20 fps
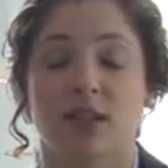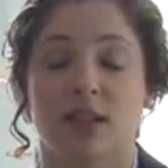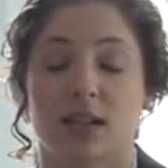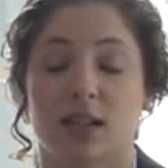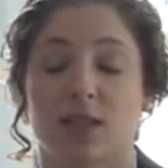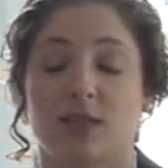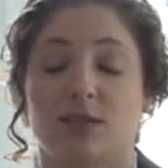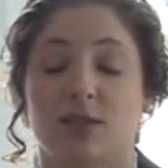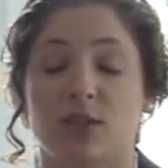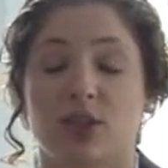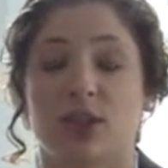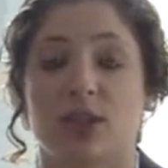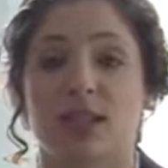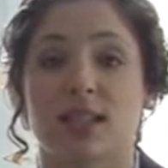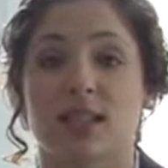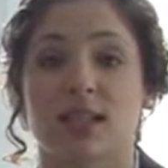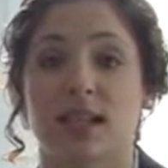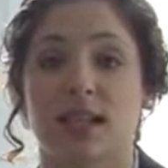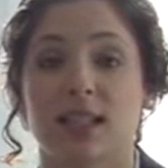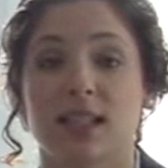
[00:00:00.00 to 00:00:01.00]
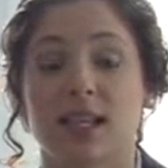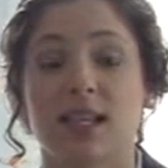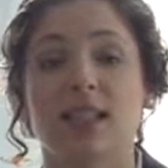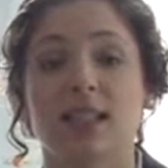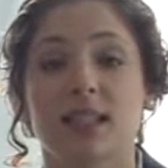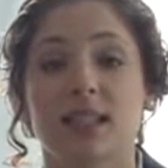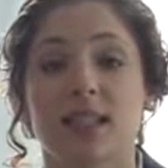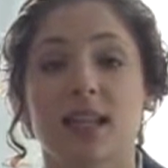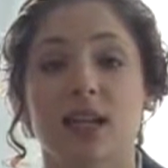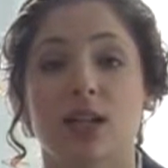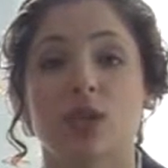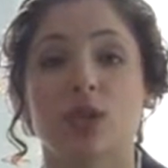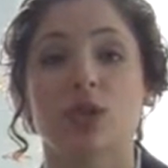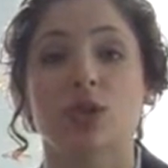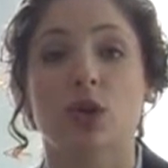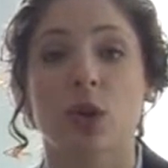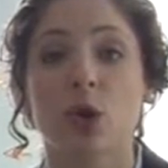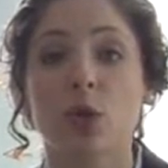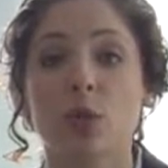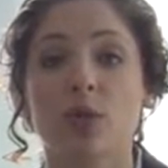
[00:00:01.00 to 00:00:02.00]
sufficient intensity and
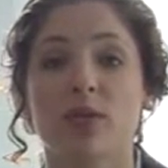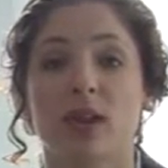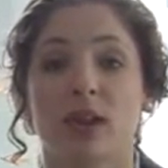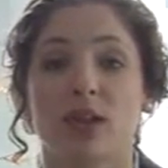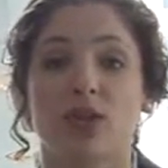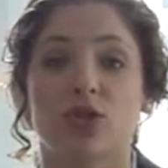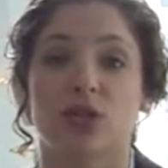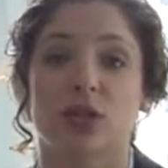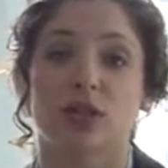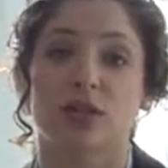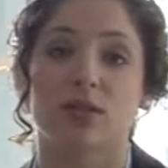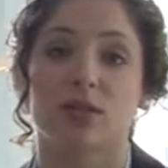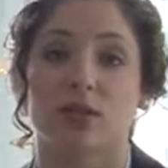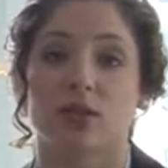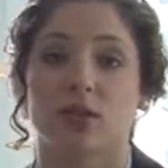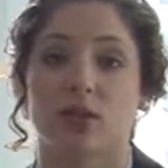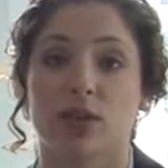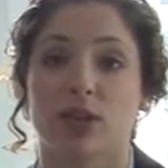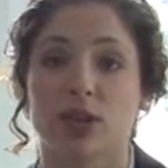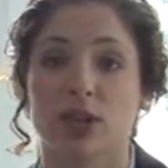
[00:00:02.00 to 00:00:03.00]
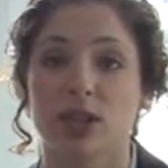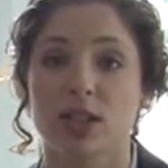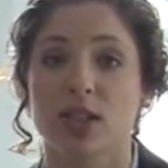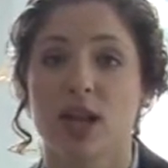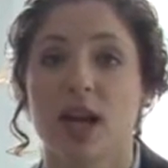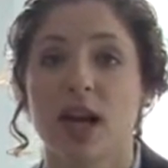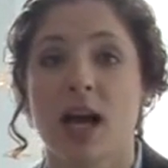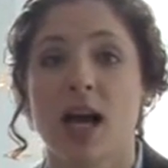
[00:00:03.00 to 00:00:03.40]
scope, that it triggers aggression.